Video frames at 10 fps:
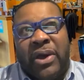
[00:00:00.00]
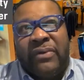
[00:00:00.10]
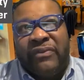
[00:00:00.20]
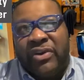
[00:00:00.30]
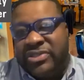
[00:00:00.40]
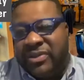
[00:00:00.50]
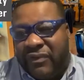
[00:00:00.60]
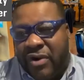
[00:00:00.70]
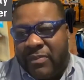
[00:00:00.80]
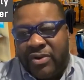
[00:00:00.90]
first and
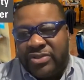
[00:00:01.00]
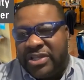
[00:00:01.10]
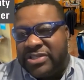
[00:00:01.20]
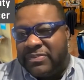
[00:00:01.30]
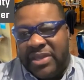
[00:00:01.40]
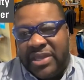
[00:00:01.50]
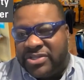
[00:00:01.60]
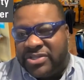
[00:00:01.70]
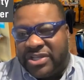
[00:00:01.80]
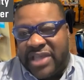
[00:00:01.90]
foremost, it's me
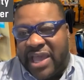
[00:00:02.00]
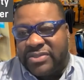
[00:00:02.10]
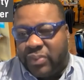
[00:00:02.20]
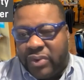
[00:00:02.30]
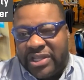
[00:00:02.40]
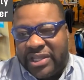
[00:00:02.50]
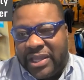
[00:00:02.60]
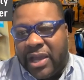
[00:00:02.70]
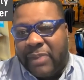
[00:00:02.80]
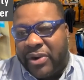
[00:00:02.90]
just as
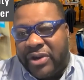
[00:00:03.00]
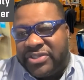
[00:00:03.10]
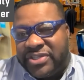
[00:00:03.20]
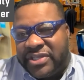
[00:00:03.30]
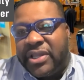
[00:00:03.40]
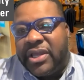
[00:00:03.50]
Willie, a person